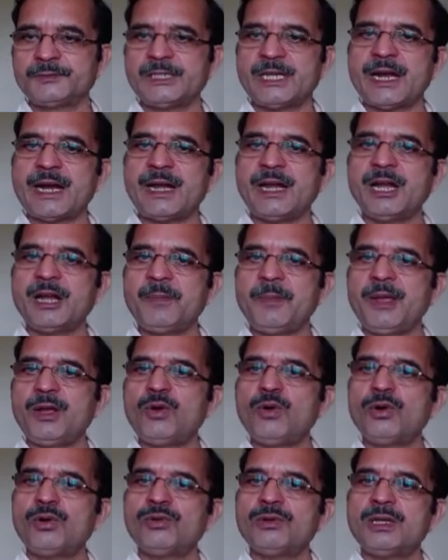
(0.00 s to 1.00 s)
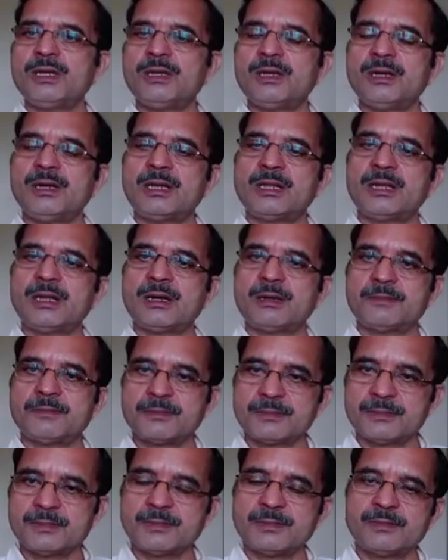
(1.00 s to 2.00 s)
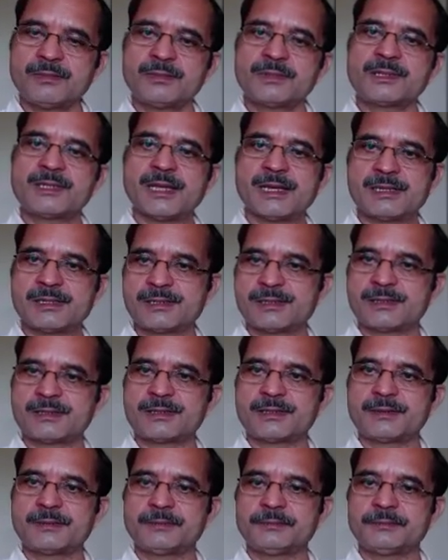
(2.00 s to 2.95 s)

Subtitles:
and it may go to the other cells.